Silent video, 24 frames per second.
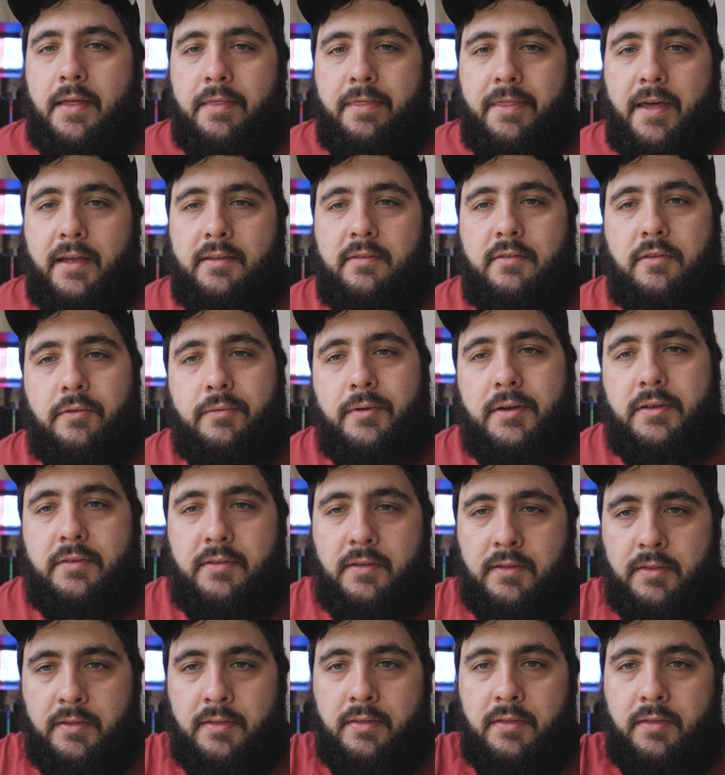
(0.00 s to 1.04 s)
that's the
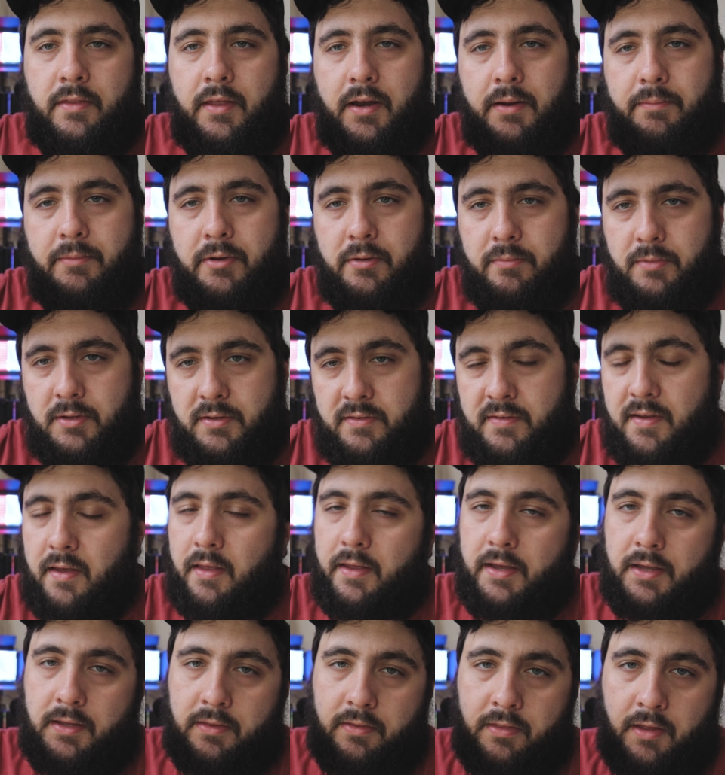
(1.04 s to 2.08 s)
reason that I'm going to be
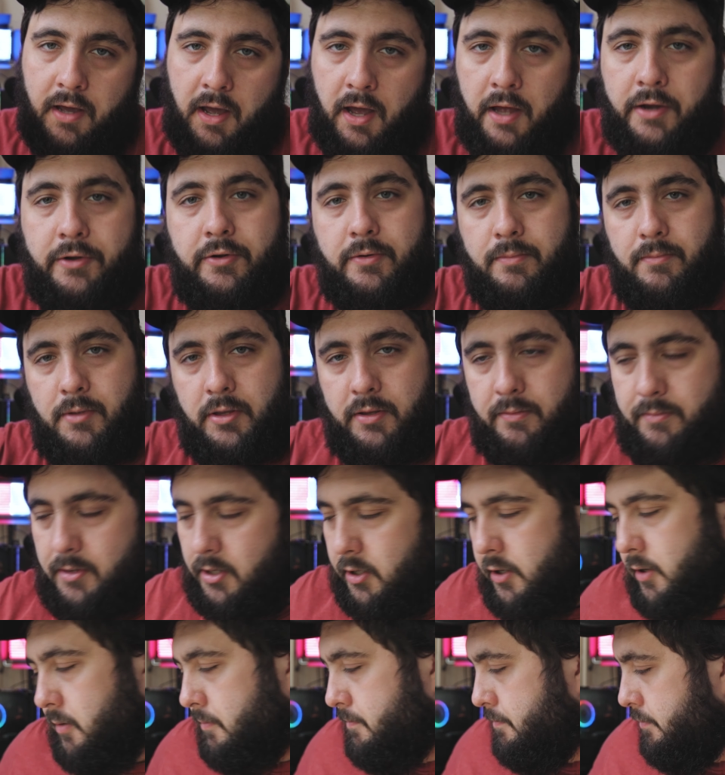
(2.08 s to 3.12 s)
selling the
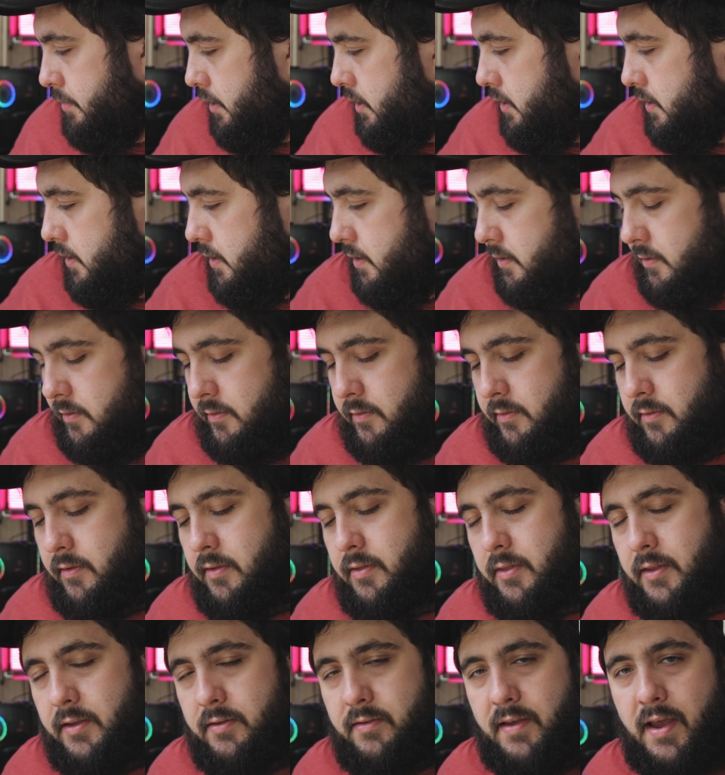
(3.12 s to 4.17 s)
100mm, because
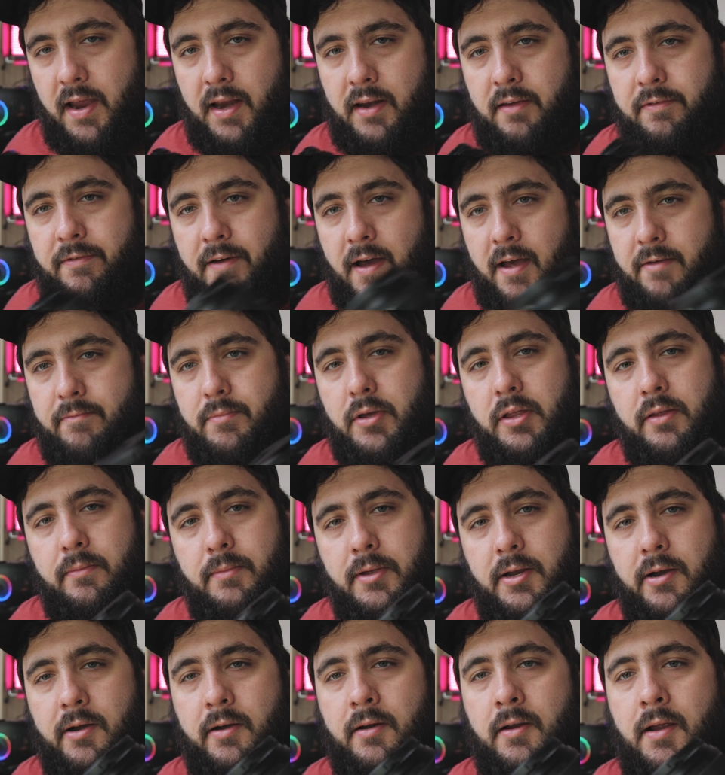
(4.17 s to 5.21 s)
this
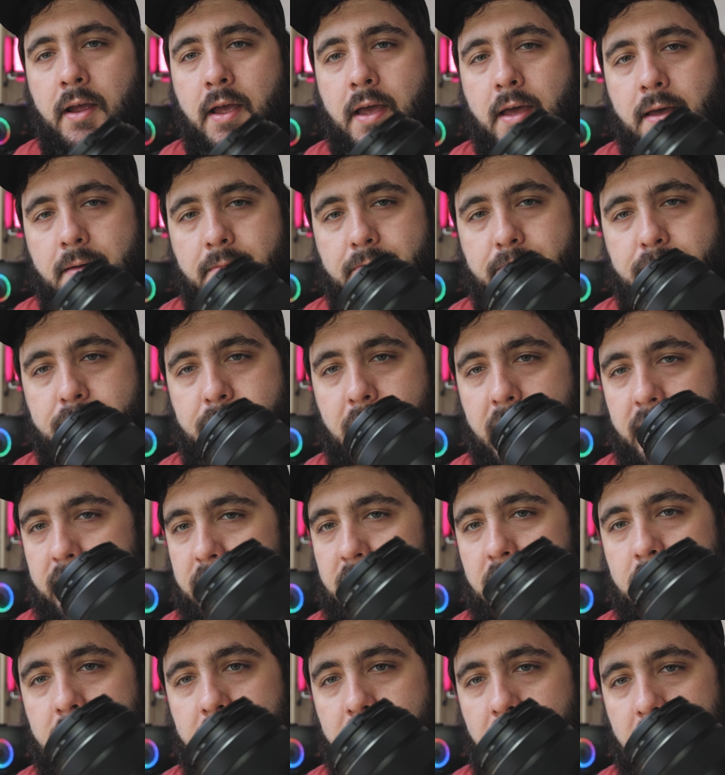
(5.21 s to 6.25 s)
85mm,
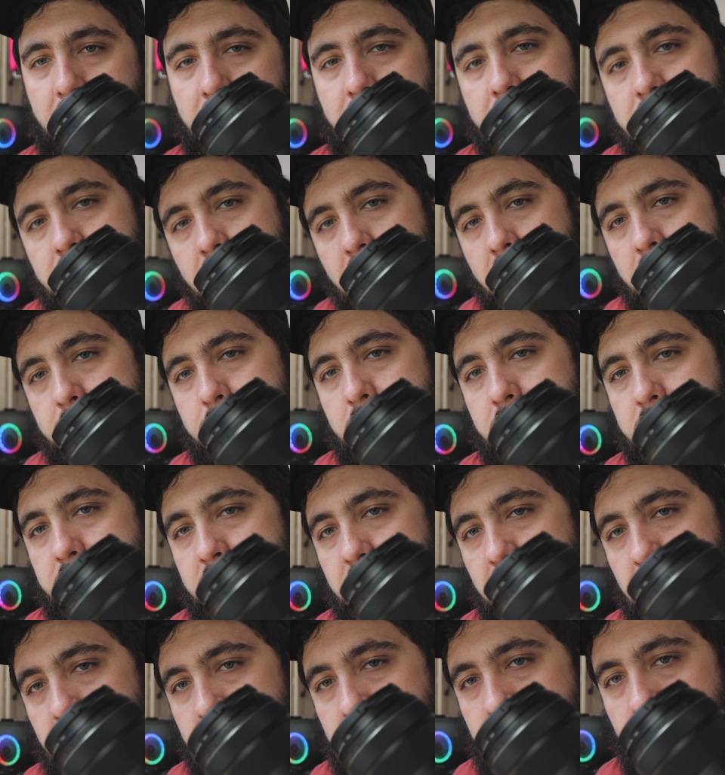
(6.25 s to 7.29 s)
basically anytime those
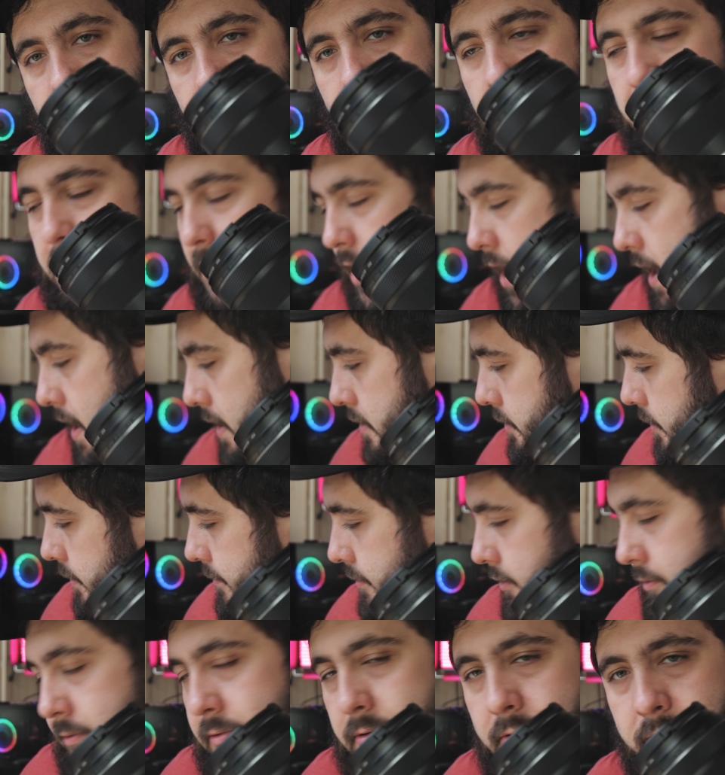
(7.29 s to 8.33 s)
things come up, I don't
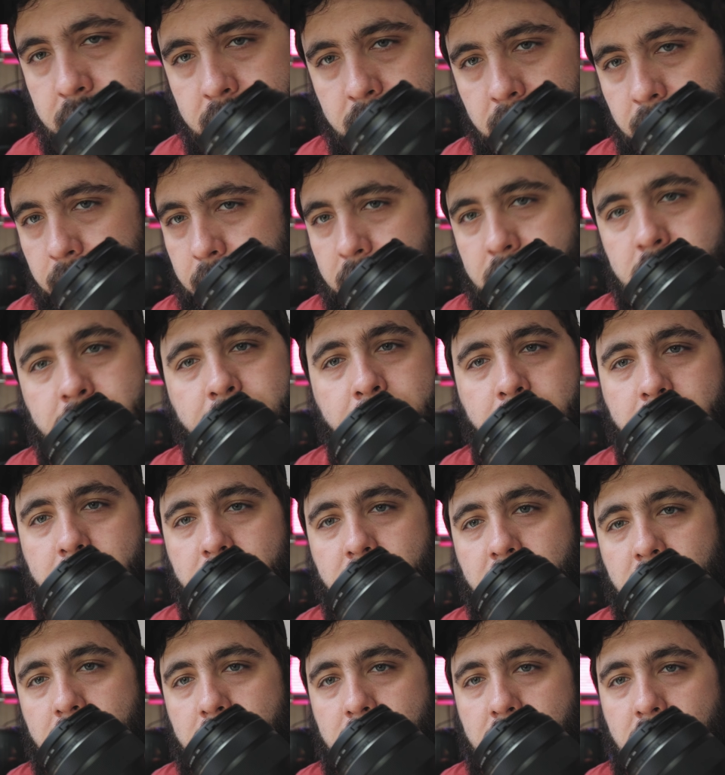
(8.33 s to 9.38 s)
even reach for
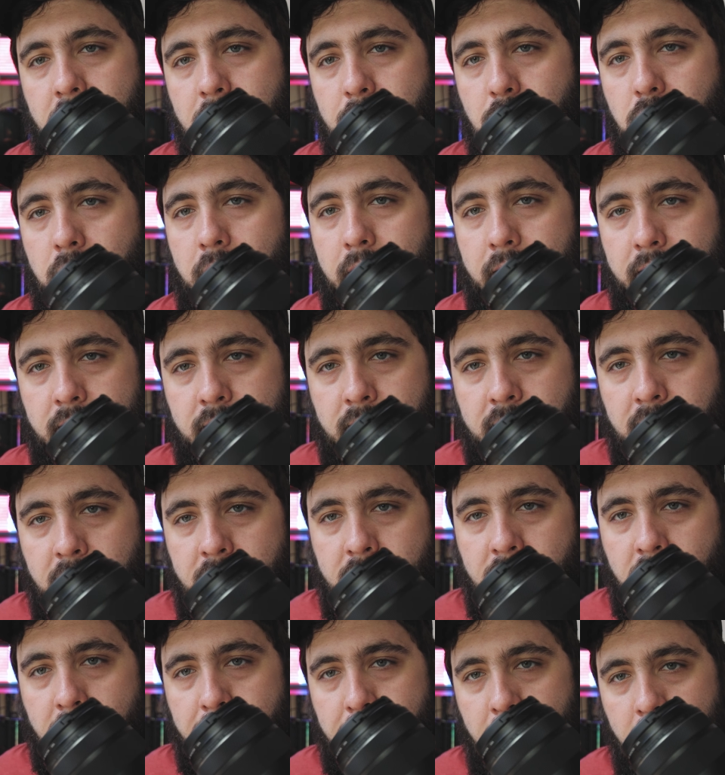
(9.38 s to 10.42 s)
this lens anymore. It
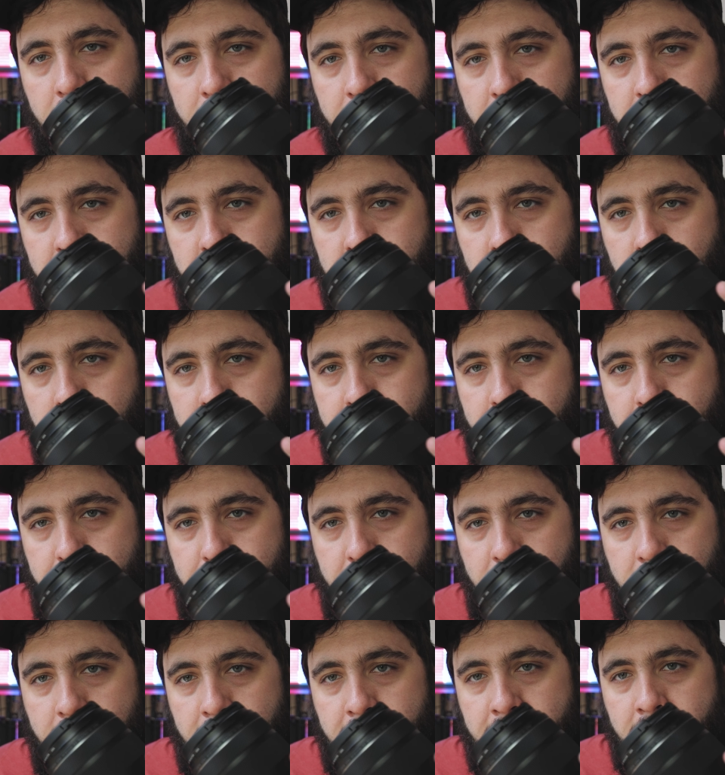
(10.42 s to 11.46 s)
sits up on the shelf up
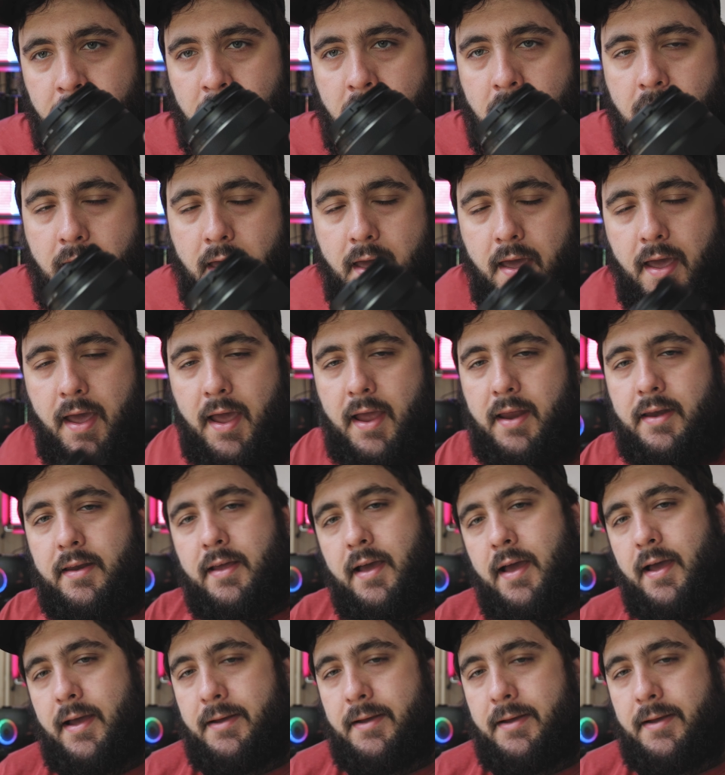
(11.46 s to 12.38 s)
here. And